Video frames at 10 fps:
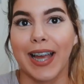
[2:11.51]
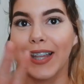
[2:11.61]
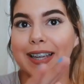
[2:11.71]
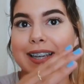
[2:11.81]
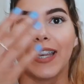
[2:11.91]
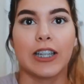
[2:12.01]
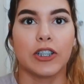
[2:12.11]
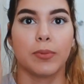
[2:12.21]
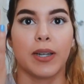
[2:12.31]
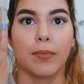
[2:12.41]
I like it and I
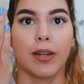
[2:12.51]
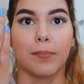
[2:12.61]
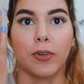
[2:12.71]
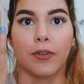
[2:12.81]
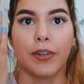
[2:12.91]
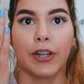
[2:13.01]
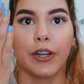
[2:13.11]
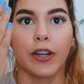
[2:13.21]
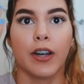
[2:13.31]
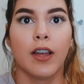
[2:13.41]
just put it in my middle
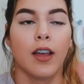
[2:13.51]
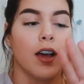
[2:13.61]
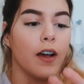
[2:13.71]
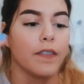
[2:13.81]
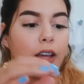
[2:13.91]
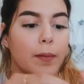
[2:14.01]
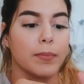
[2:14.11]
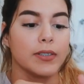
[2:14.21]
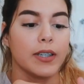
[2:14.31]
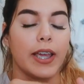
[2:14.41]
finger on the
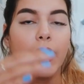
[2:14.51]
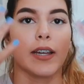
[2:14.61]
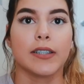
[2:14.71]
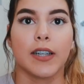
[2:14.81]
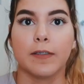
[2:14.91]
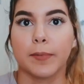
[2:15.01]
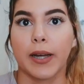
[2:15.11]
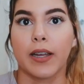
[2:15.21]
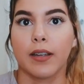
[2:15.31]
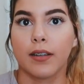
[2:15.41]
opposite hand of
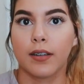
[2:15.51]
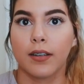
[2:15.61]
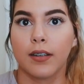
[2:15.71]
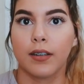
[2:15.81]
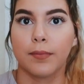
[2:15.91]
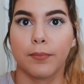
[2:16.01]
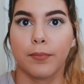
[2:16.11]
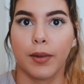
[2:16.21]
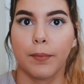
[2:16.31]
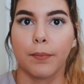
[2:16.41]
my
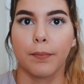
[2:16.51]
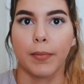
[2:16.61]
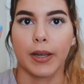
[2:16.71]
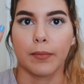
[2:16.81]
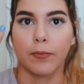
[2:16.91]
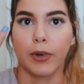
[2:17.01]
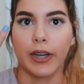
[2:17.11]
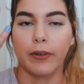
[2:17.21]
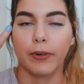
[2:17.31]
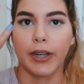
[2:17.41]
like
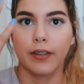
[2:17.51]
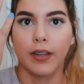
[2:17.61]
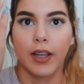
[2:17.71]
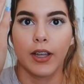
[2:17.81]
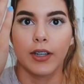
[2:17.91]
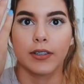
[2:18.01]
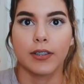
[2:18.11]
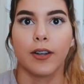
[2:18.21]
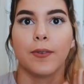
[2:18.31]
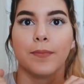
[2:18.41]
wedding ring
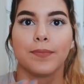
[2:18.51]
so